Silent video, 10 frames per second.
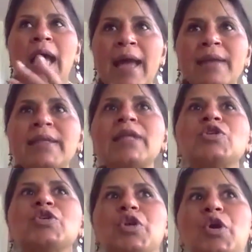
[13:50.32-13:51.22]
and then to
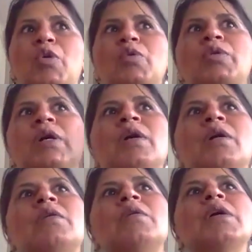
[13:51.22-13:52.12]
grow
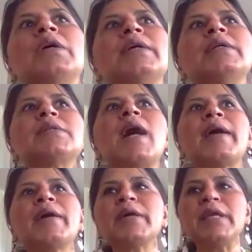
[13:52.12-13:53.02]
the
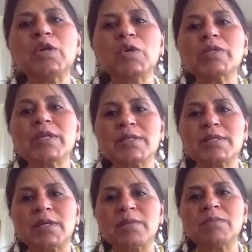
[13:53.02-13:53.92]
entire
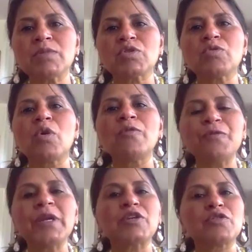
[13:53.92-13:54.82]
ecosystem to
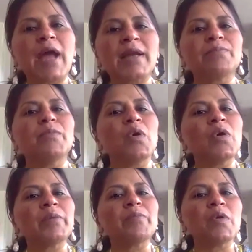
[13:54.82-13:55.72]
hopefully attract more
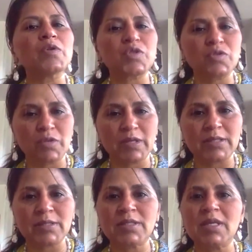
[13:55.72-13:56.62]
and more
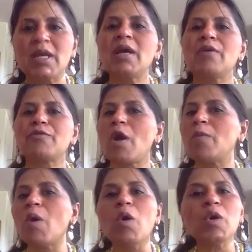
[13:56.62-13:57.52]
students from
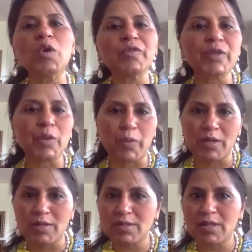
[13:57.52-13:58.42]
all over the
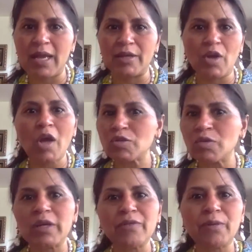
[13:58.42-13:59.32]
world and not
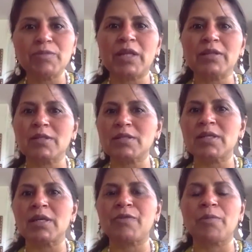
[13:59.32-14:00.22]
only from
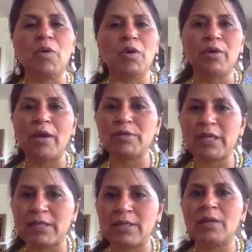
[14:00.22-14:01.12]
Chhattisgarh, from all around
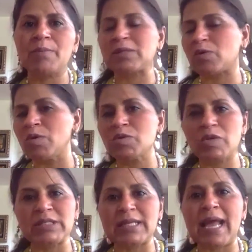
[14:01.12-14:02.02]
India, but also
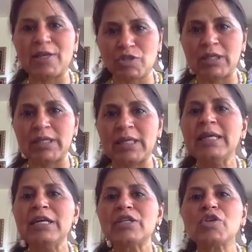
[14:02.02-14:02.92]
internationally.
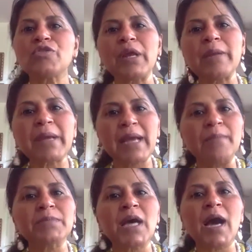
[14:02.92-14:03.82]
So it really
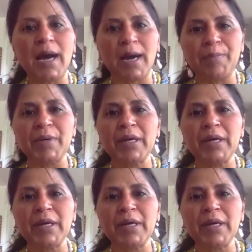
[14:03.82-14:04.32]
becomes a hub.